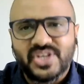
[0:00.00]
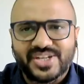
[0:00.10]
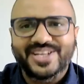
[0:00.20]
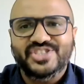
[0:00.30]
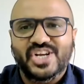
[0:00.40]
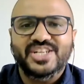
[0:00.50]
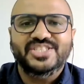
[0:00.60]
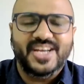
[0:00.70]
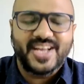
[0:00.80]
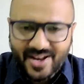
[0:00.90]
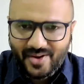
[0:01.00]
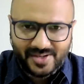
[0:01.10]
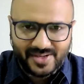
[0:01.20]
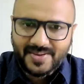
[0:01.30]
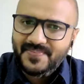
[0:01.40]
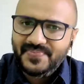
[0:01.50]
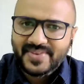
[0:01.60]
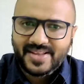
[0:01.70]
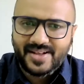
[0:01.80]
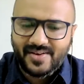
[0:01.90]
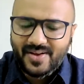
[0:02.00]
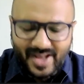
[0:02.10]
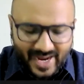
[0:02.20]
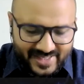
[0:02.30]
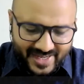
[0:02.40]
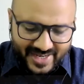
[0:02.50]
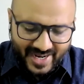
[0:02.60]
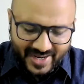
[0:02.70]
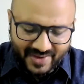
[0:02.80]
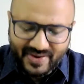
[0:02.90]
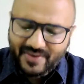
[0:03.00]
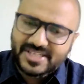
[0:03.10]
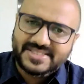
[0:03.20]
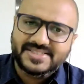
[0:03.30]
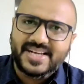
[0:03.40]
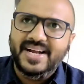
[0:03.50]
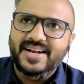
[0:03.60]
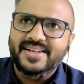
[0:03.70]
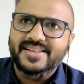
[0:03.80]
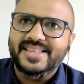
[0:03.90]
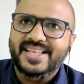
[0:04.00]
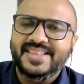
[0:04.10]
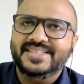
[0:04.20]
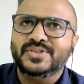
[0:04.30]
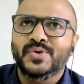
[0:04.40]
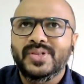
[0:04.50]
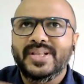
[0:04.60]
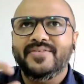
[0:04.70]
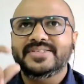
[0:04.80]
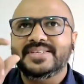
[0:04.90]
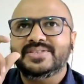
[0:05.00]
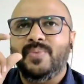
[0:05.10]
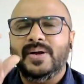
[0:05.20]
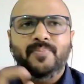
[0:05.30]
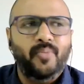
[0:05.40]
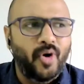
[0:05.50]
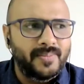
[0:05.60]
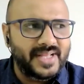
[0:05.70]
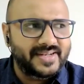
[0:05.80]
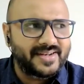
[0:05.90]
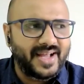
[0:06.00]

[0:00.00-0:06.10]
chugging along. I think when I was a child in the school, there was this one poem that,